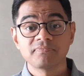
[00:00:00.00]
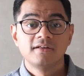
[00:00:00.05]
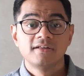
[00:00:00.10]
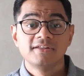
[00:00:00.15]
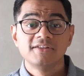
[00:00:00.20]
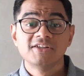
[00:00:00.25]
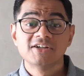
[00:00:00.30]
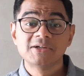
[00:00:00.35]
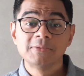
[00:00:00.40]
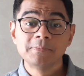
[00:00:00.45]

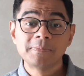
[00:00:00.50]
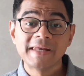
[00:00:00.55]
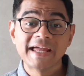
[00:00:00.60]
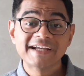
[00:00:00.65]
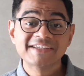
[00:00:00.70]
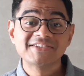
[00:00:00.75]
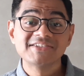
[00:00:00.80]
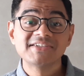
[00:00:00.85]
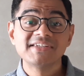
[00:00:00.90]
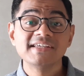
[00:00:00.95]
The
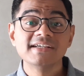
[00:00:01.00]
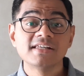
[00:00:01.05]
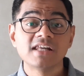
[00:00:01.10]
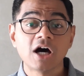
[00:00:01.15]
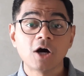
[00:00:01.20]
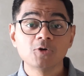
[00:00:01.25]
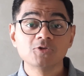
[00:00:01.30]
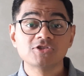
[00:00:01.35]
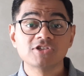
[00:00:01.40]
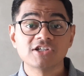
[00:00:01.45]
complexity
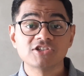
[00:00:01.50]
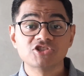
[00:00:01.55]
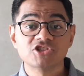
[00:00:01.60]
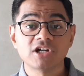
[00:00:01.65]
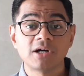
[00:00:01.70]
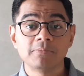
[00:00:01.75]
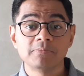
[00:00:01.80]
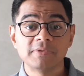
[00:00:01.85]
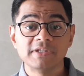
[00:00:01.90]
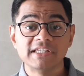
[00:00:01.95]
allows such
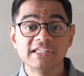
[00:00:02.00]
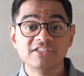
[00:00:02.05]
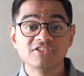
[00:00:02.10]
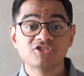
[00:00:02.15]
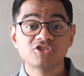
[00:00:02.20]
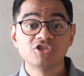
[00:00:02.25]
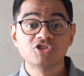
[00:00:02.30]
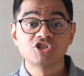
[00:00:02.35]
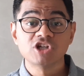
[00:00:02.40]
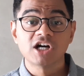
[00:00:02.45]
companies
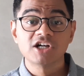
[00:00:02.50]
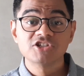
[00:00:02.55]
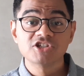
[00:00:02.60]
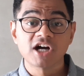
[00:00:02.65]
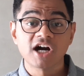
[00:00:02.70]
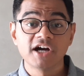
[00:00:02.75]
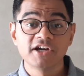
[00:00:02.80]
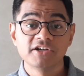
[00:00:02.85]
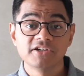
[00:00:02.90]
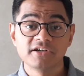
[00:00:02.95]
to charge
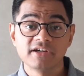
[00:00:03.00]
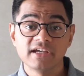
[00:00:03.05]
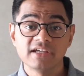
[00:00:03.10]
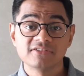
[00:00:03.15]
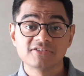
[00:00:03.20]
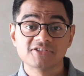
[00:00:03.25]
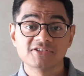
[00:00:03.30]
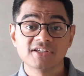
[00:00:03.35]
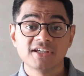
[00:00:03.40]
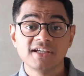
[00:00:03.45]
higher
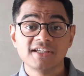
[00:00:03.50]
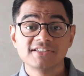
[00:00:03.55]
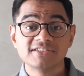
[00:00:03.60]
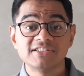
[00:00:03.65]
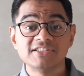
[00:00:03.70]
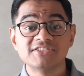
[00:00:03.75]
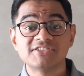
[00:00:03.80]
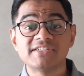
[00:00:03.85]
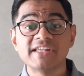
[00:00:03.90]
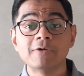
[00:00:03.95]
rates,
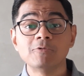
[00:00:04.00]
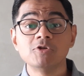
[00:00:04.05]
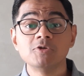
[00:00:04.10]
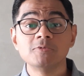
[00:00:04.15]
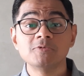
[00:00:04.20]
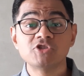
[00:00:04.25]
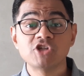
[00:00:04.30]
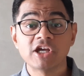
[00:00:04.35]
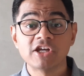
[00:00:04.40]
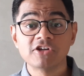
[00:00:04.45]
since there will
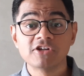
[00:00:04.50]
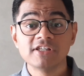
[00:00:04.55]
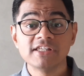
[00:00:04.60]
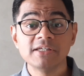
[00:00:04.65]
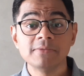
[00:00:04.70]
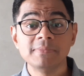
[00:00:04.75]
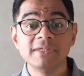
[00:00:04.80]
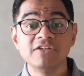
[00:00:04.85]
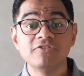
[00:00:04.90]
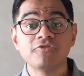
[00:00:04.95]
generally
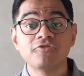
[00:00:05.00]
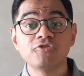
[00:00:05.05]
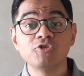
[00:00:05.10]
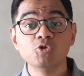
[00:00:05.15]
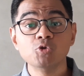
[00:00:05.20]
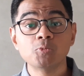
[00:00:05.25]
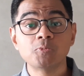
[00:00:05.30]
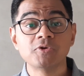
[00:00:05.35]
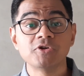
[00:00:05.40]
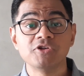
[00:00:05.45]
be
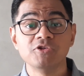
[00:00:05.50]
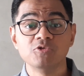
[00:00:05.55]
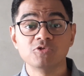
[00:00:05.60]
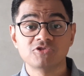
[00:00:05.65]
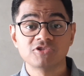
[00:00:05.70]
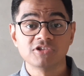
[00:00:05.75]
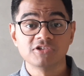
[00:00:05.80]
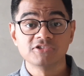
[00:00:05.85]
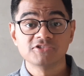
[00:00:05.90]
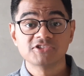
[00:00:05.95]
few
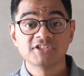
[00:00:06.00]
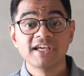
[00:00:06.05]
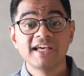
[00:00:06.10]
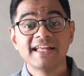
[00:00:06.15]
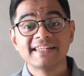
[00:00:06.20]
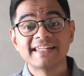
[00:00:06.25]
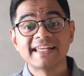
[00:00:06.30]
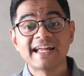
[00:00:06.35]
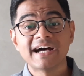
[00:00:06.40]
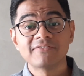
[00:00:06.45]
producers
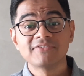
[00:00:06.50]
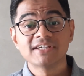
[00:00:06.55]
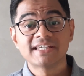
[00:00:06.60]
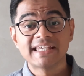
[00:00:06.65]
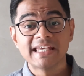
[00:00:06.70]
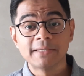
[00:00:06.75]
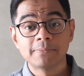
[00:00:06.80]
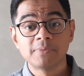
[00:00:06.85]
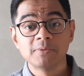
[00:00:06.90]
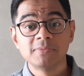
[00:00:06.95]
that have the
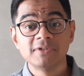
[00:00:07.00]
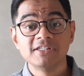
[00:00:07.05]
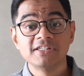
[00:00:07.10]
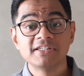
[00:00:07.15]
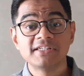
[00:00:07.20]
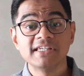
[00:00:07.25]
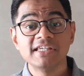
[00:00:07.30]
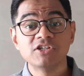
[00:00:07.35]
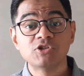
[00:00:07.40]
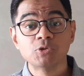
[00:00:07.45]

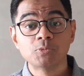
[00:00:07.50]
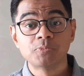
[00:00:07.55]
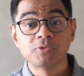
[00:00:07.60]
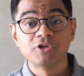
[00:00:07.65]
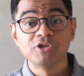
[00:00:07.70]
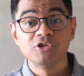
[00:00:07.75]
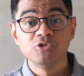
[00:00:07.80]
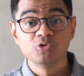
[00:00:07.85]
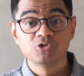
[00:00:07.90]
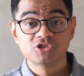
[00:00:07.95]
capability to
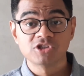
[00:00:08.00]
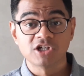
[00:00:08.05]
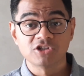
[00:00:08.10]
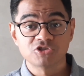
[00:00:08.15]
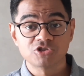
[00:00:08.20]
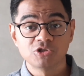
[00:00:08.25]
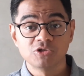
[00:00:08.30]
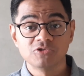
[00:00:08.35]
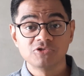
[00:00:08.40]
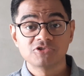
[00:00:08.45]
produce
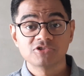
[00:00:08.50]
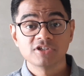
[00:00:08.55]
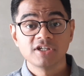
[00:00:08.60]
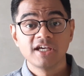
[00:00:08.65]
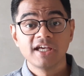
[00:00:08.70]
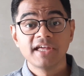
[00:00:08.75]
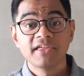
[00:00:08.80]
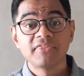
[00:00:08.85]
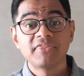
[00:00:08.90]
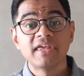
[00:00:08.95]
such goods,
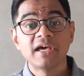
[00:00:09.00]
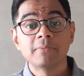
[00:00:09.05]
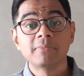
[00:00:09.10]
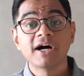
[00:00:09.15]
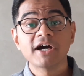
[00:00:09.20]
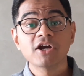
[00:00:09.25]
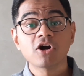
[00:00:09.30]
thereby